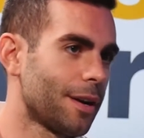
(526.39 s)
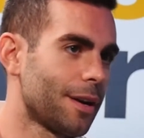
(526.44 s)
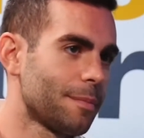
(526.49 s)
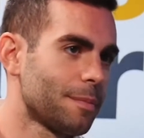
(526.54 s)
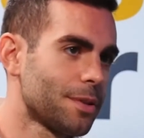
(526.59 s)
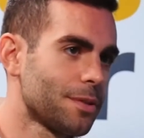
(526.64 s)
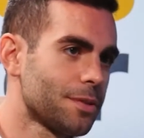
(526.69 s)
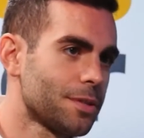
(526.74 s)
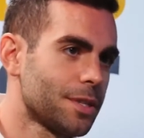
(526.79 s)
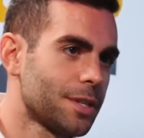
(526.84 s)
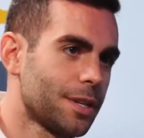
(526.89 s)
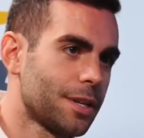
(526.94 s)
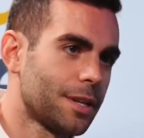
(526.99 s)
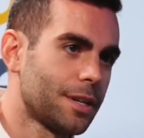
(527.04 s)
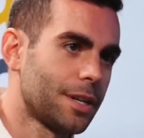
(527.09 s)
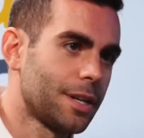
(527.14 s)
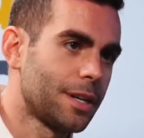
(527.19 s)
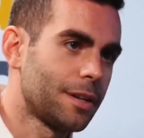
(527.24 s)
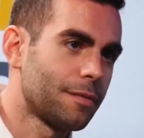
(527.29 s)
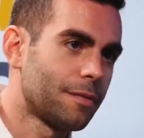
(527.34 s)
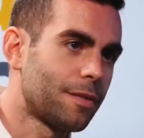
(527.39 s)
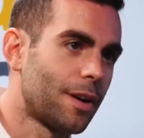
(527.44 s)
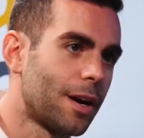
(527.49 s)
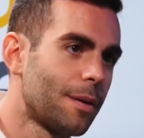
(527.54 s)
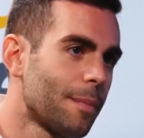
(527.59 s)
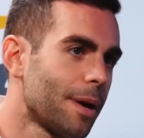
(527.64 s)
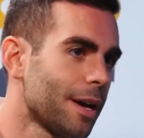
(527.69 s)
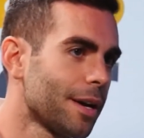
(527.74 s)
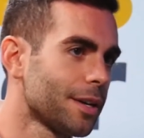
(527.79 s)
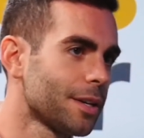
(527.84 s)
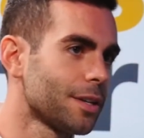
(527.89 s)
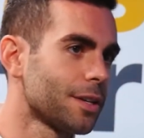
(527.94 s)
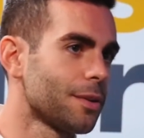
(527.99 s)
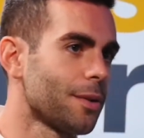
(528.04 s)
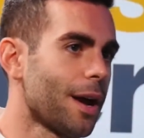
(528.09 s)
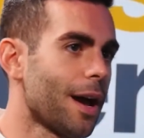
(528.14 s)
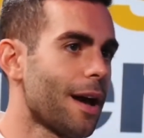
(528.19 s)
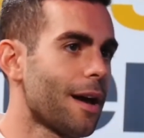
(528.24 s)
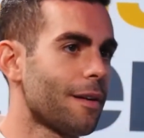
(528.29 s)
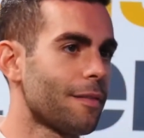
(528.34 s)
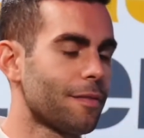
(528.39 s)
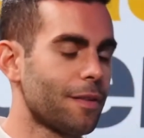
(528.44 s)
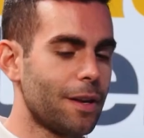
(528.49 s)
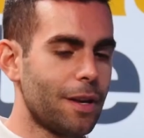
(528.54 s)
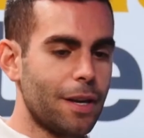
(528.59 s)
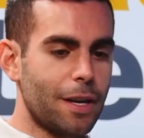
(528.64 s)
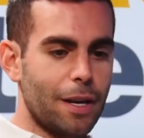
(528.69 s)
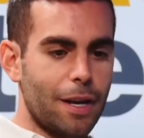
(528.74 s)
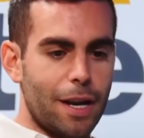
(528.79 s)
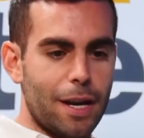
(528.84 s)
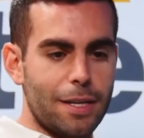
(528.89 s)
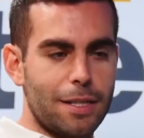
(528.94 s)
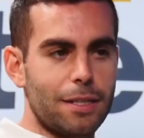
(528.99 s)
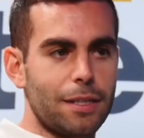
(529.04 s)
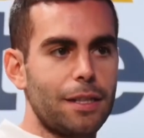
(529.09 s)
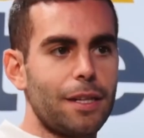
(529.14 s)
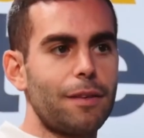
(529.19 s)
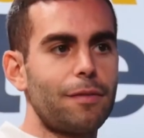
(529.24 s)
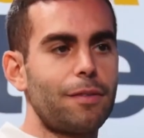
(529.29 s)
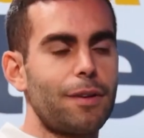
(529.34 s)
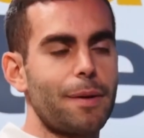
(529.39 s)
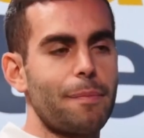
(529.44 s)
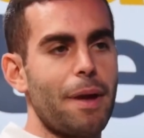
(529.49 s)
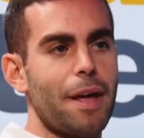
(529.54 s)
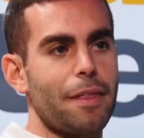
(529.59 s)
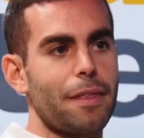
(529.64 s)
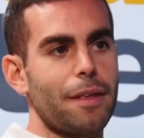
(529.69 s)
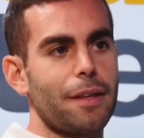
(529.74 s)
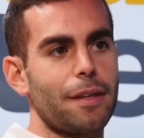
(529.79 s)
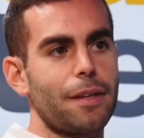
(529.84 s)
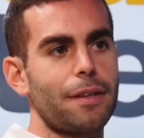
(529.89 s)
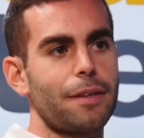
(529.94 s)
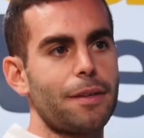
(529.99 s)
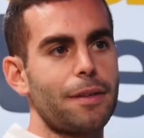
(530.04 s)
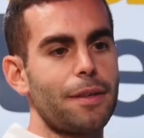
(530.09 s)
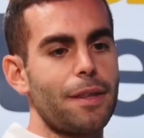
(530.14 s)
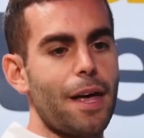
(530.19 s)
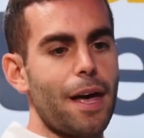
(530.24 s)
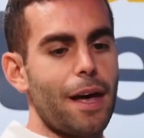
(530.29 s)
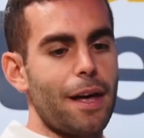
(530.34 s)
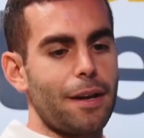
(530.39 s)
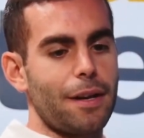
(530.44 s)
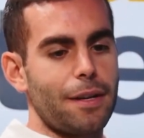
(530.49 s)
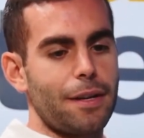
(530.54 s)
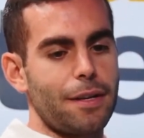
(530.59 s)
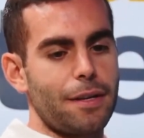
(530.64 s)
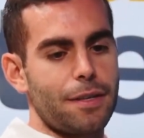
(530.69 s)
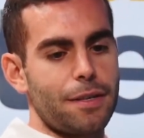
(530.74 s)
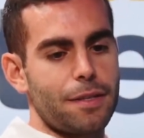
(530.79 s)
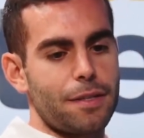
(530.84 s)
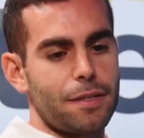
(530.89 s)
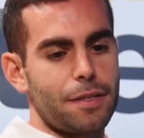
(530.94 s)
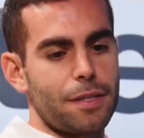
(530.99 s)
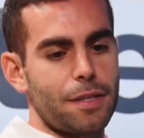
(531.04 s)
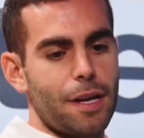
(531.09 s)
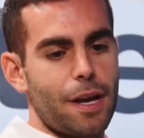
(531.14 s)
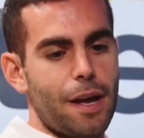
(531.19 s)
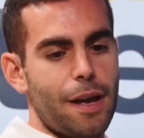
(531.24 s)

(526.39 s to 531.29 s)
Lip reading: I'm used to, in pharma, you have a delivery method that is